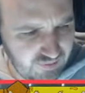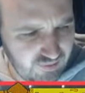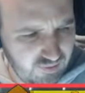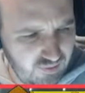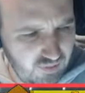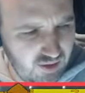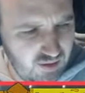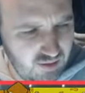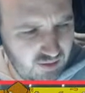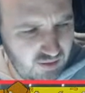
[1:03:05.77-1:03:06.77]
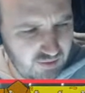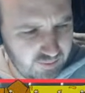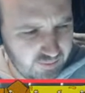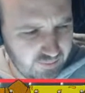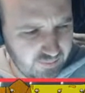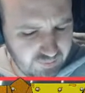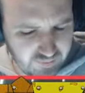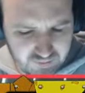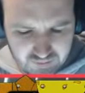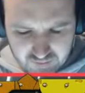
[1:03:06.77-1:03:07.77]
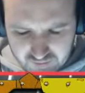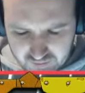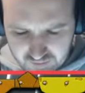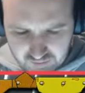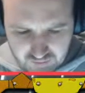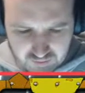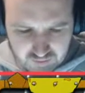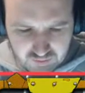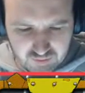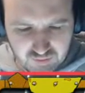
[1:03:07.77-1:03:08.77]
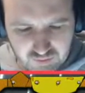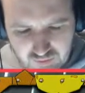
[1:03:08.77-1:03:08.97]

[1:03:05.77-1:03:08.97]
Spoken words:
Yeah, I think it's just the look of the armor, and so I find them a bit